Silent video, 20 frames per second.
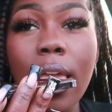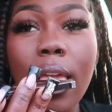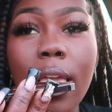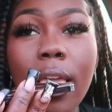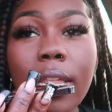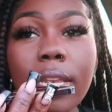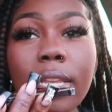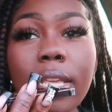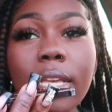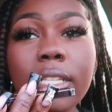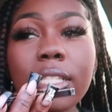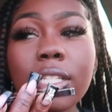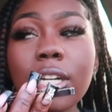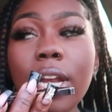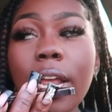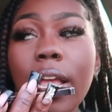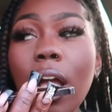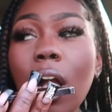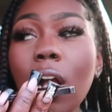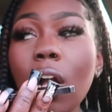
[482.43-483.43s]
And
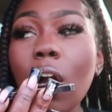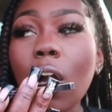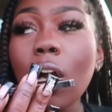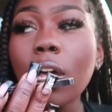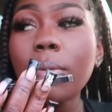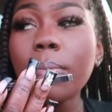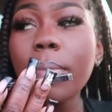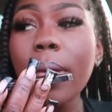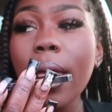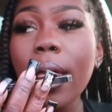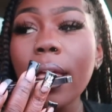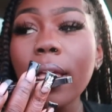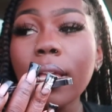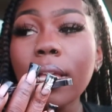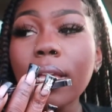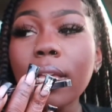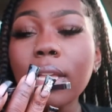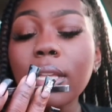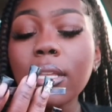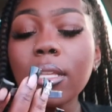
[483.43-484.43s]
yesterday I called back.
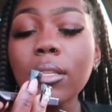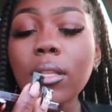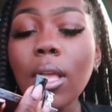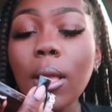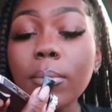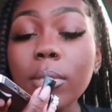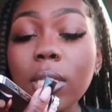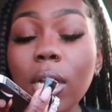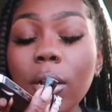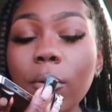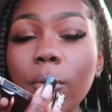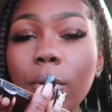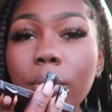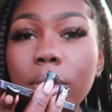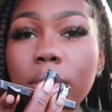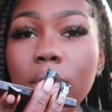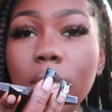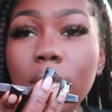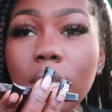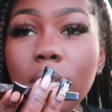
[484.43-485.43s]
I'm sorry, what
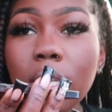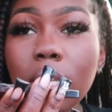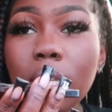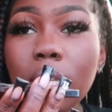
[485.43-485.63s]
was it?